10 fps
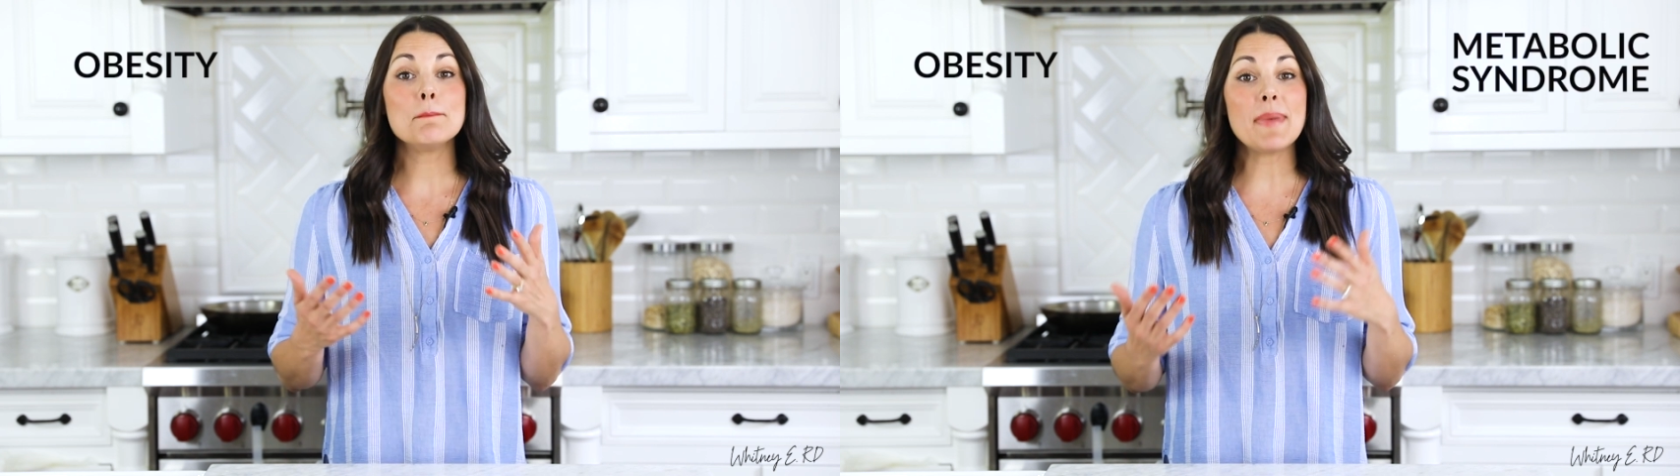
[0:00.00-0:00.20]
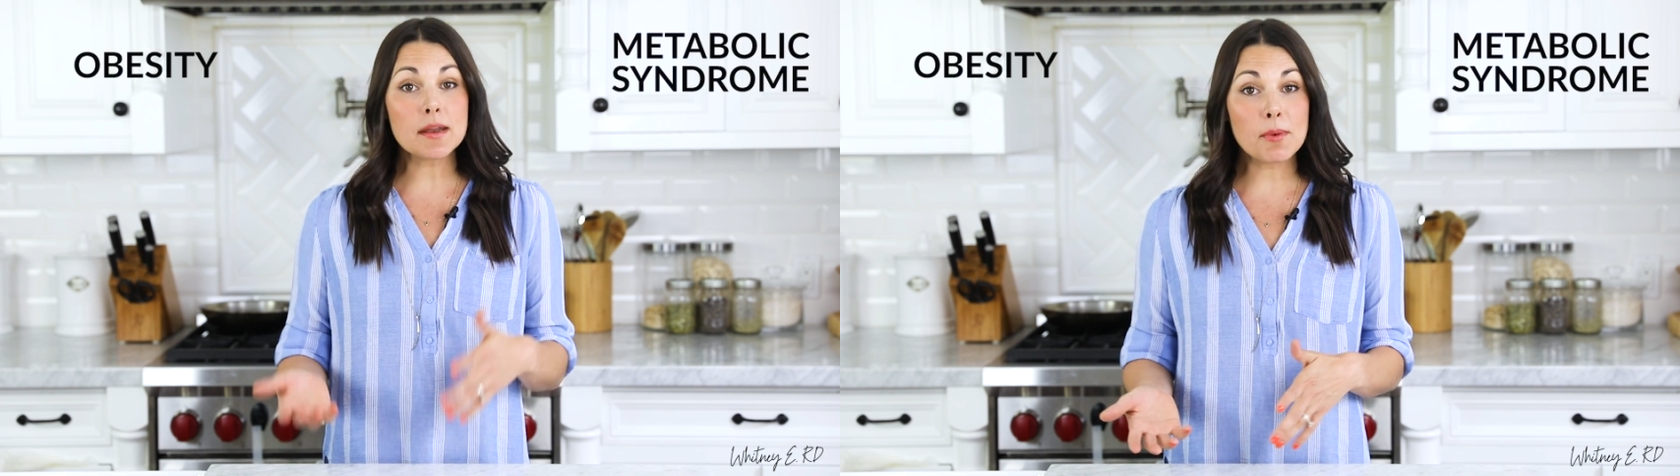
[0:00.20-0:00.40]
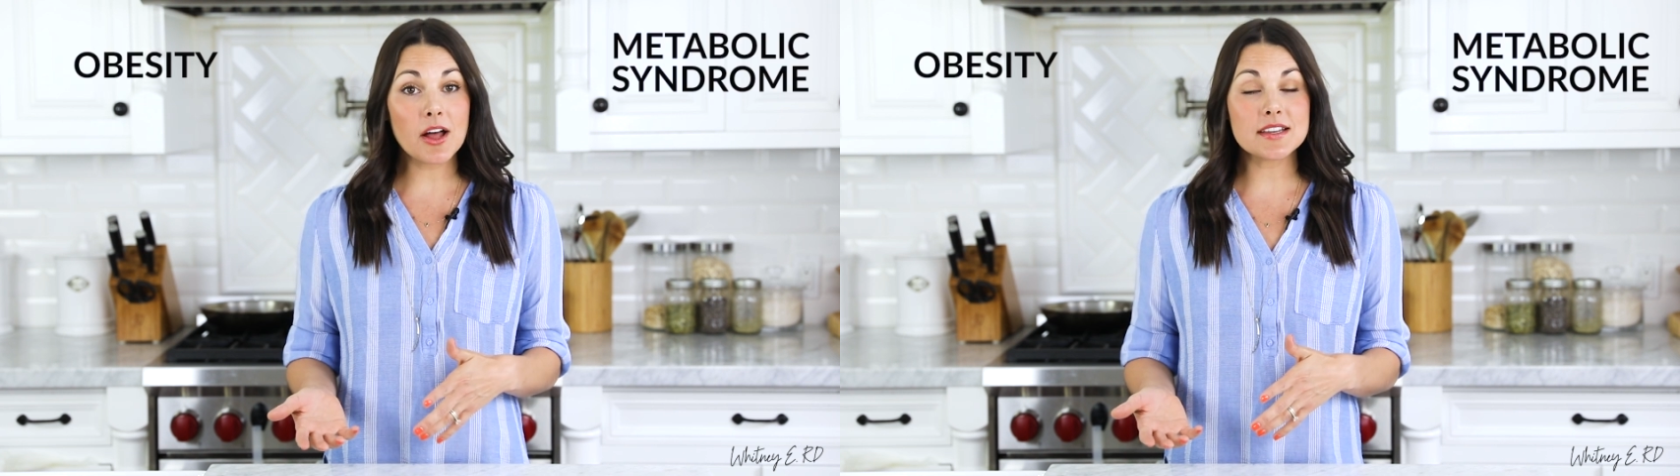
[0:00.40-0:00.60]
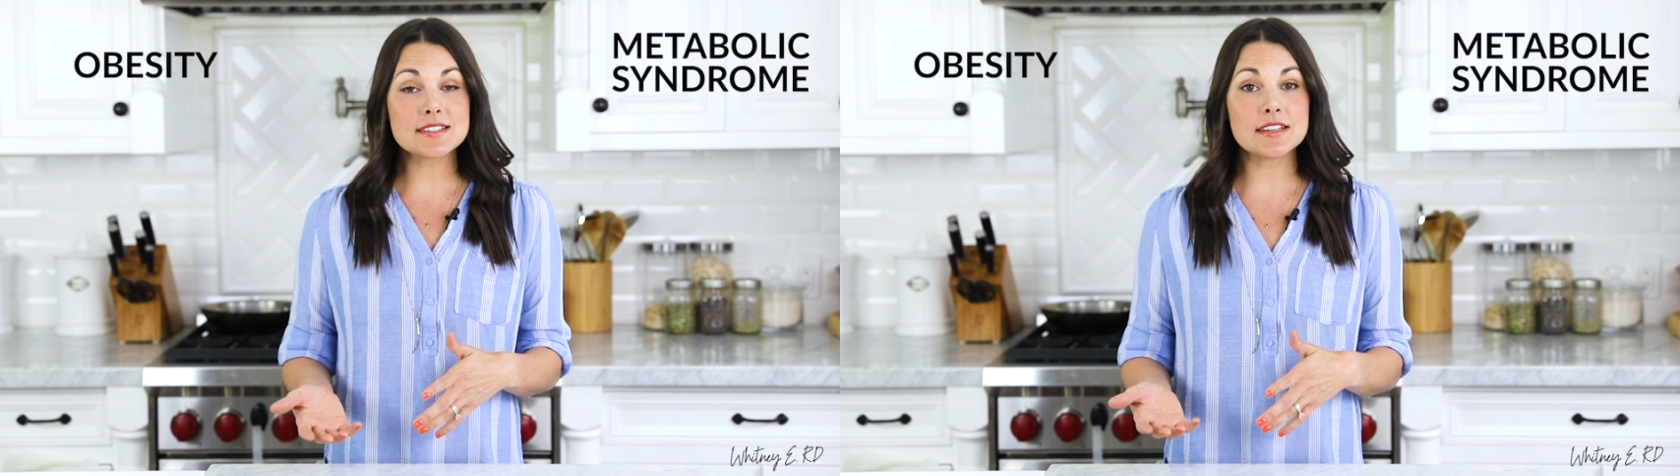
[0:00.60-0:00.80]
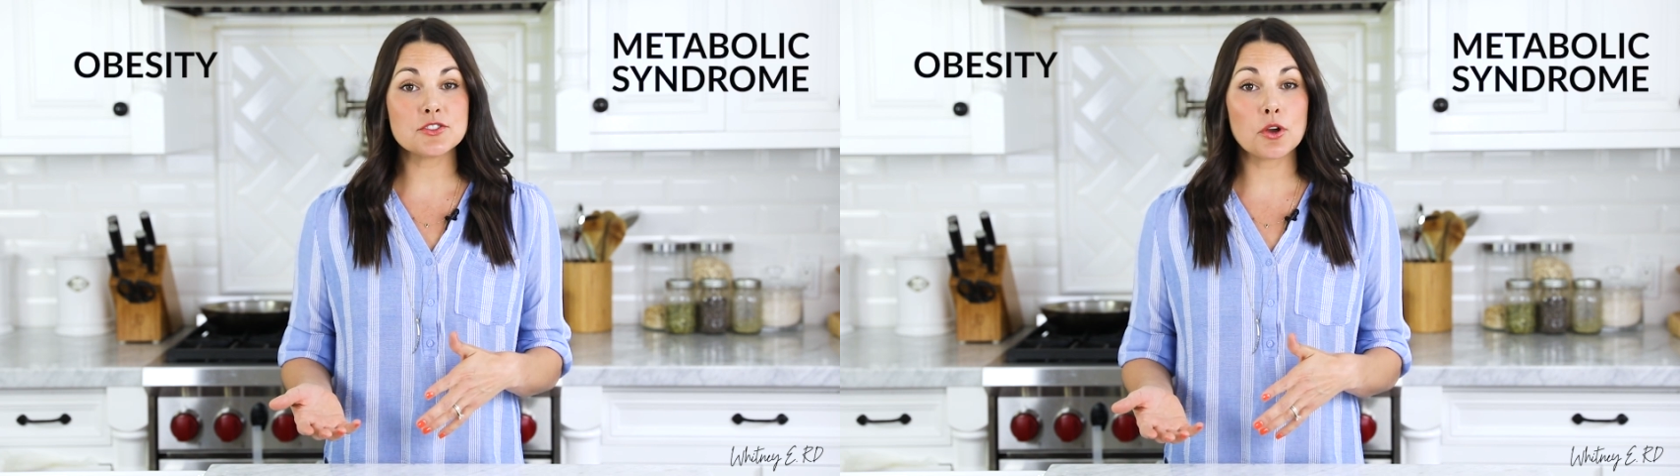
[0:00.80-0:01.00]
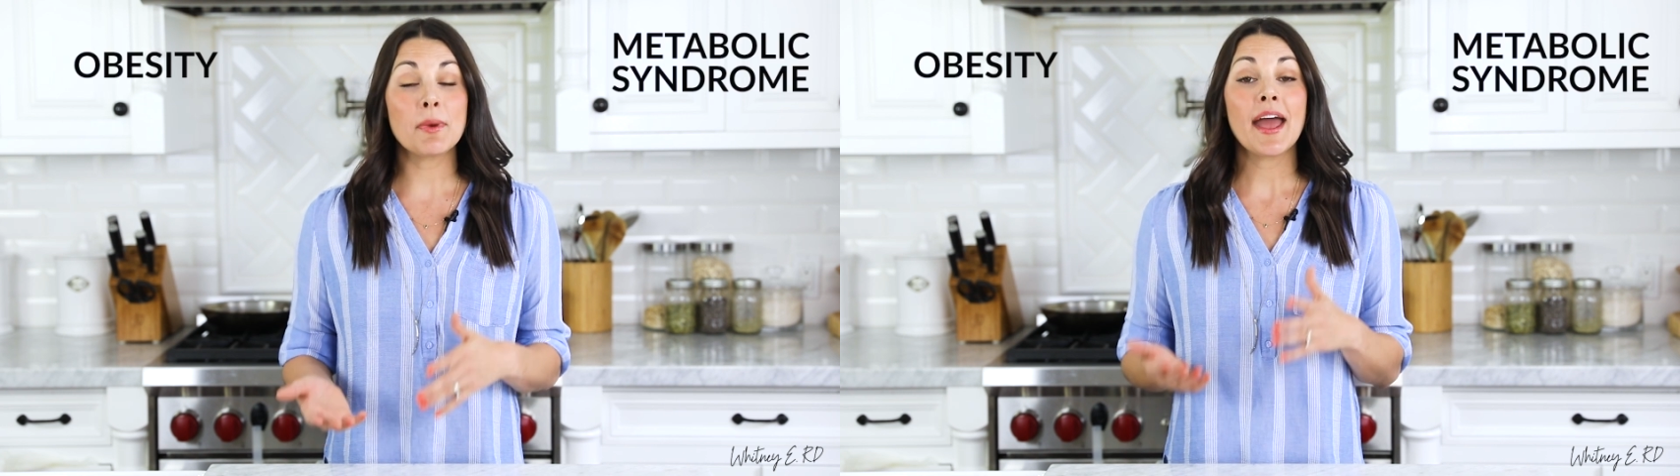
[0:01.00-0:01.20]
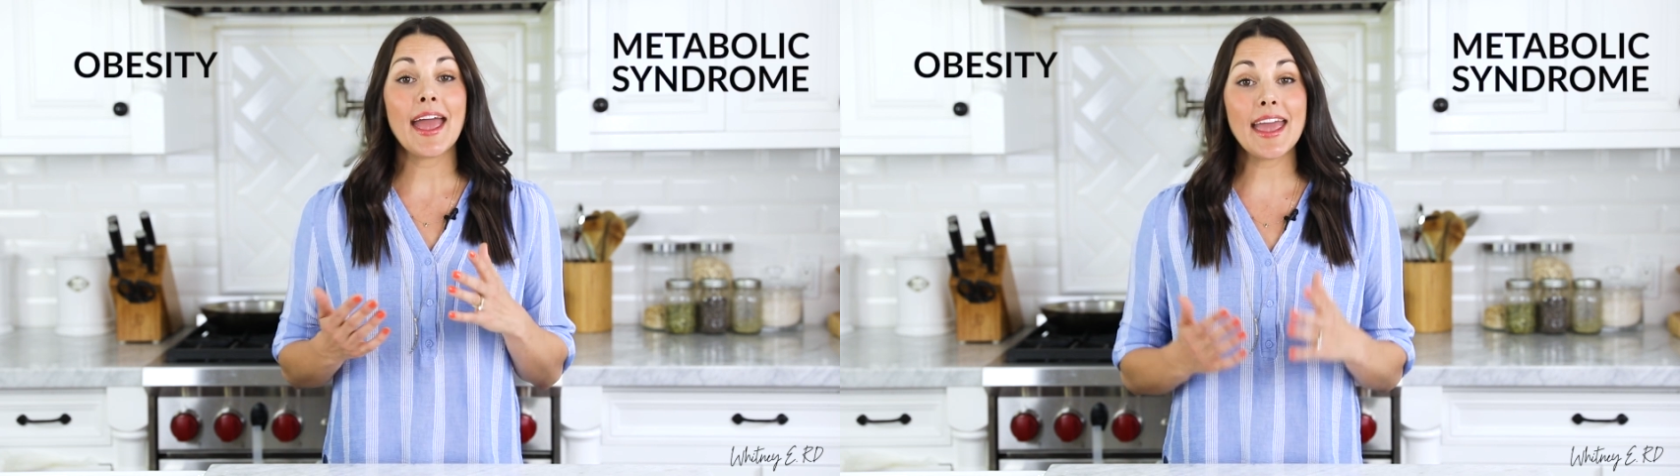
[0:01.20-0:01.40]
metabolic syndrome,